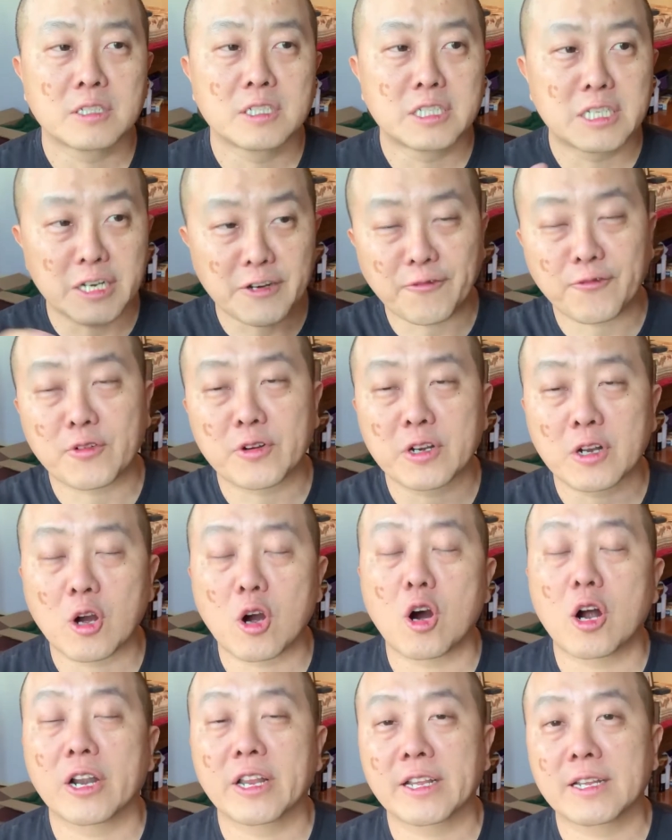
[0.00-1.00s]
different
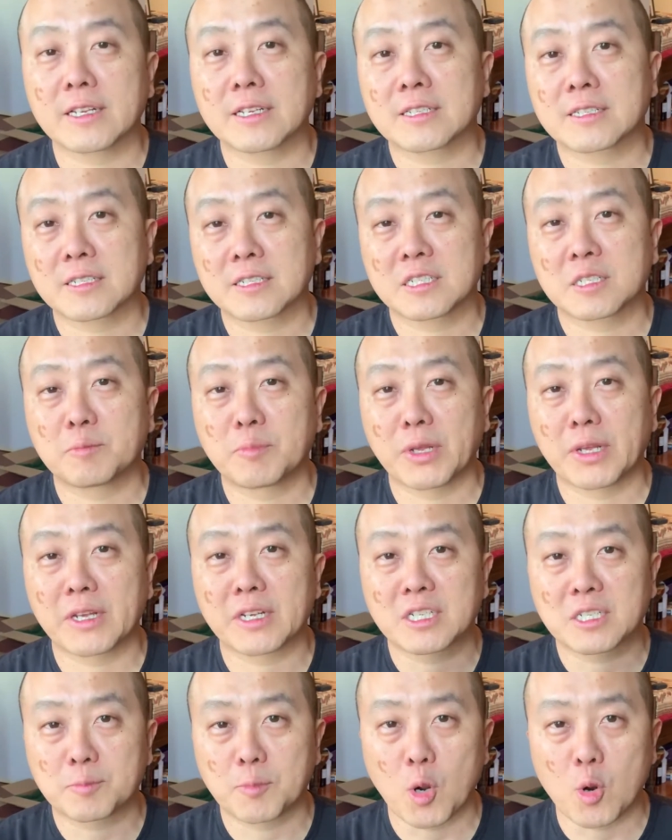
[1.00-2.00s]
audiences
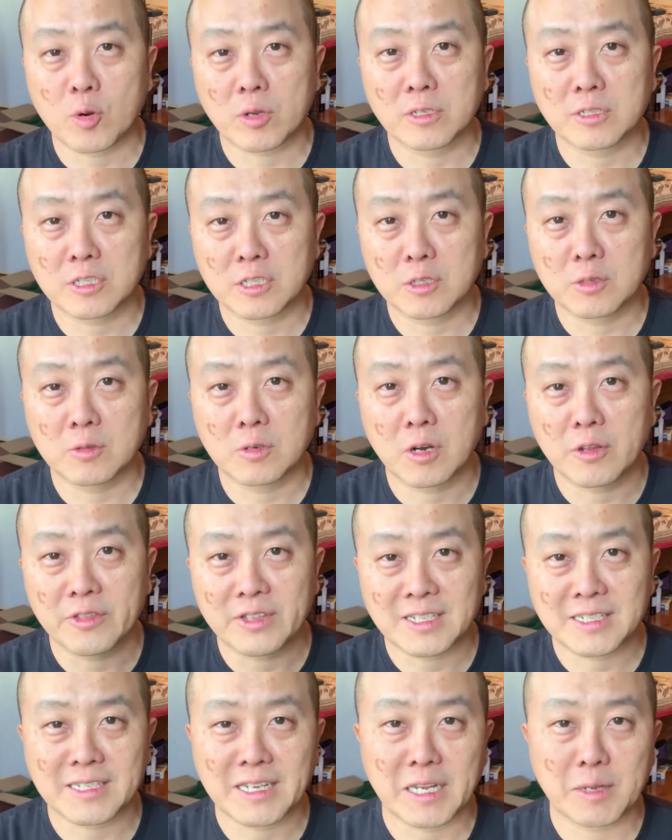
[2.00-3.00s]
being spoken to on
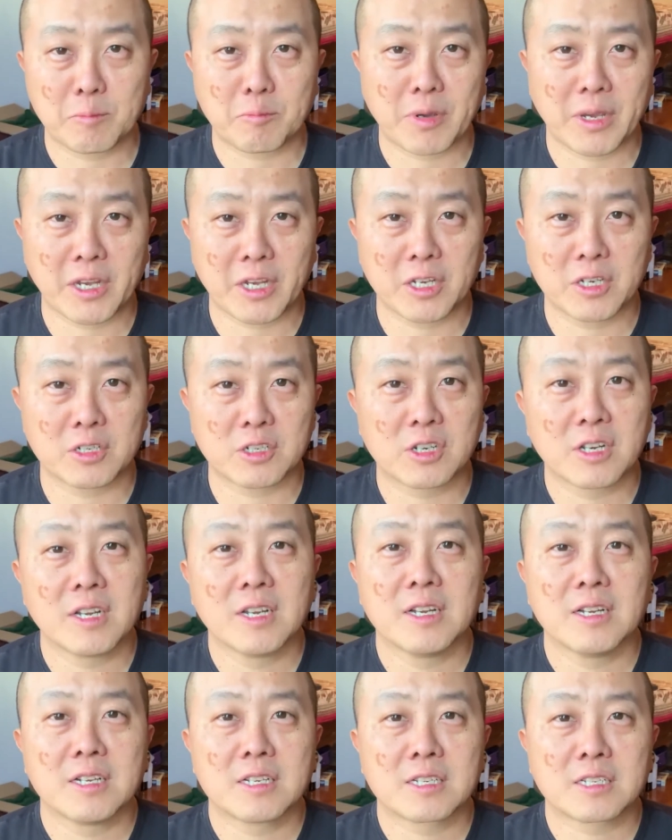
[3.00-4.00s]
the same page.
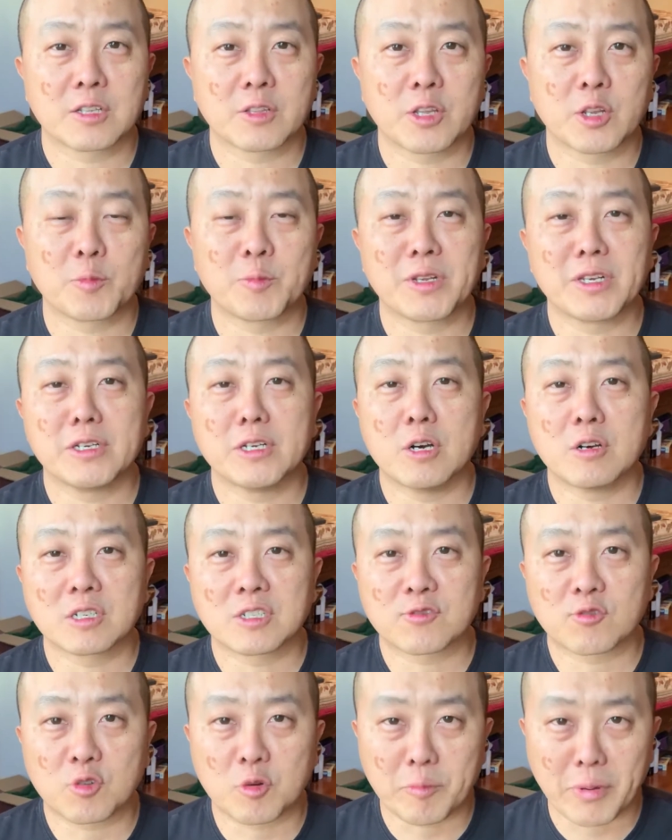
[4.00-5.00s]
So there'd be notes
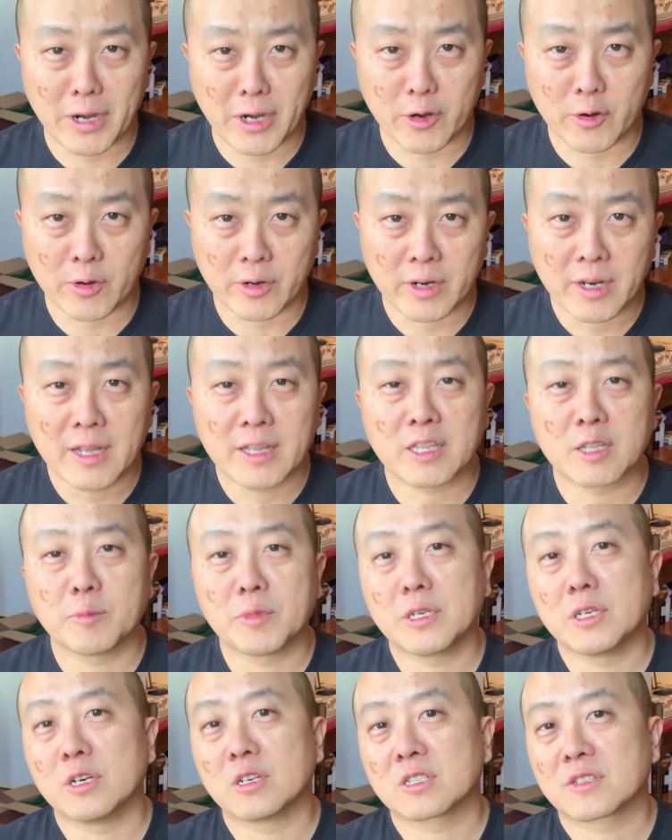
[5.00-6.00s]
for a parent, there'd be
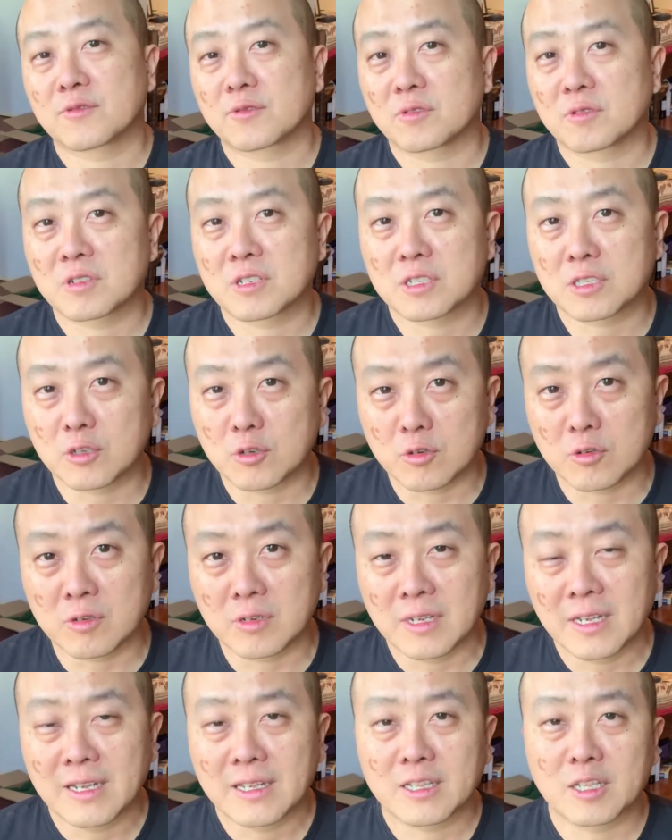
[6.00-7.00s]
notes for a
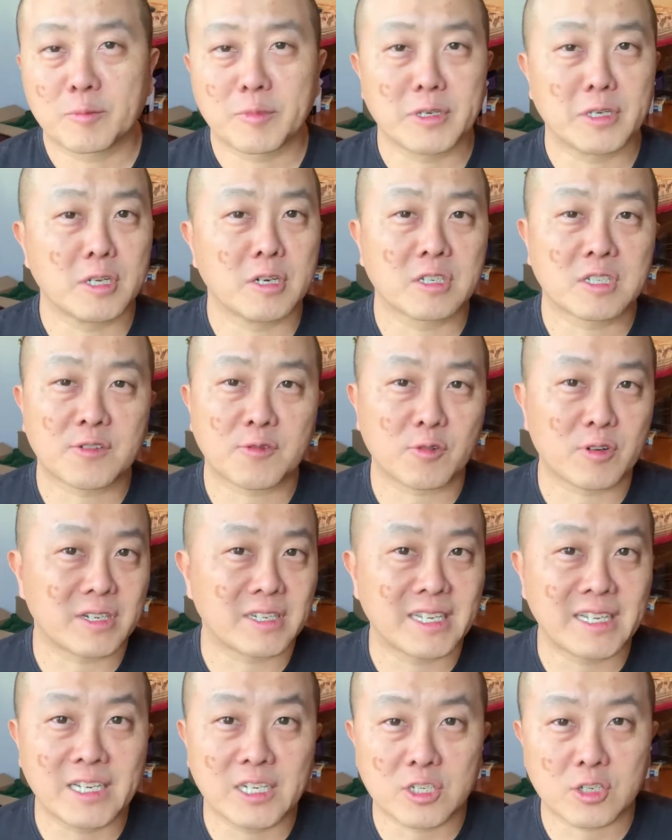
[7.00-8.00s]
student, there'd be notes for a
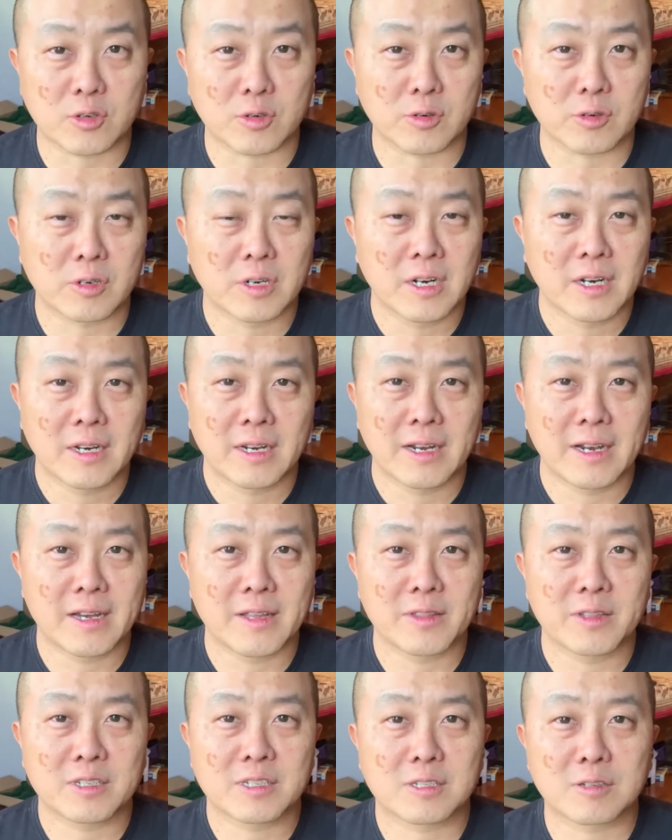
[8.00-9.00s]
teacher,
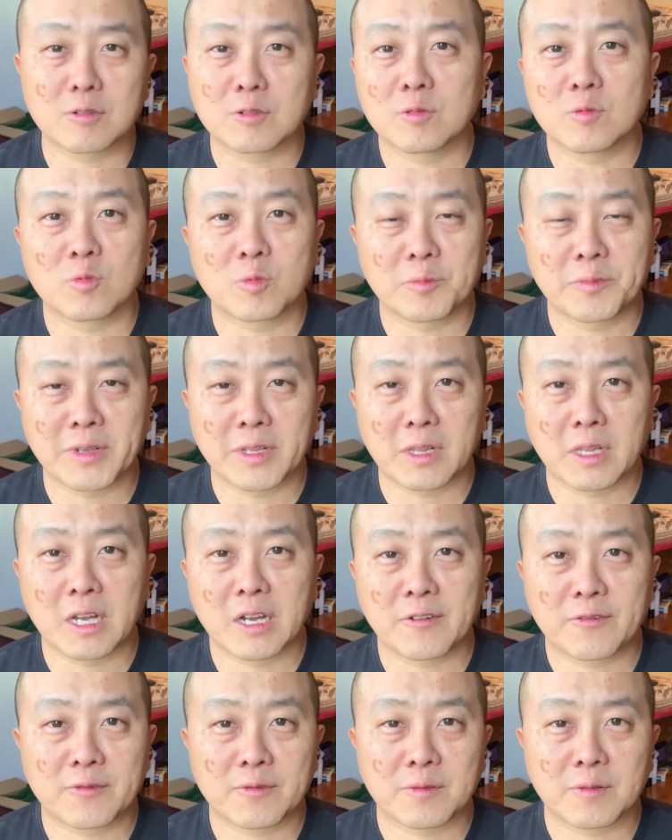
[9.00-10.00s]
and the student would be
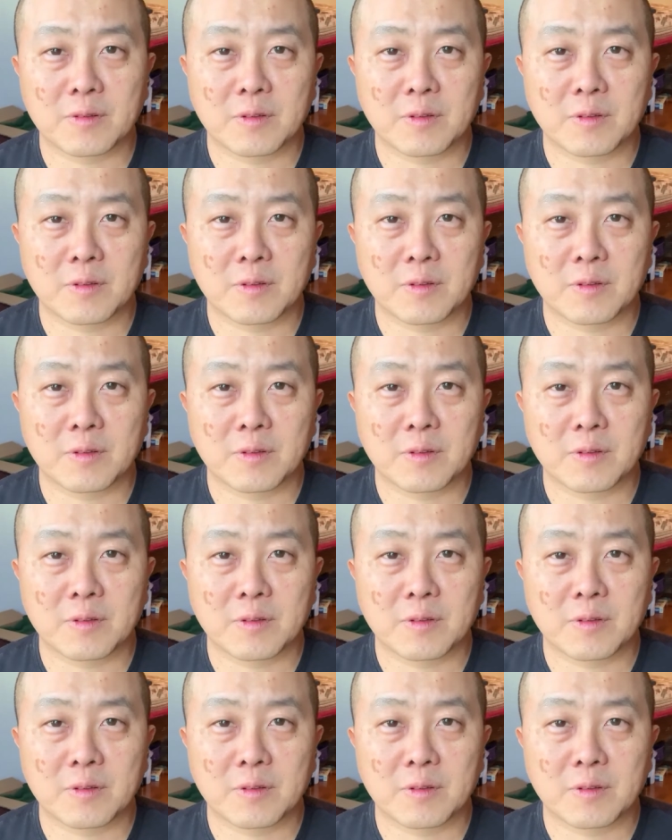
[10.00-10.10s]
left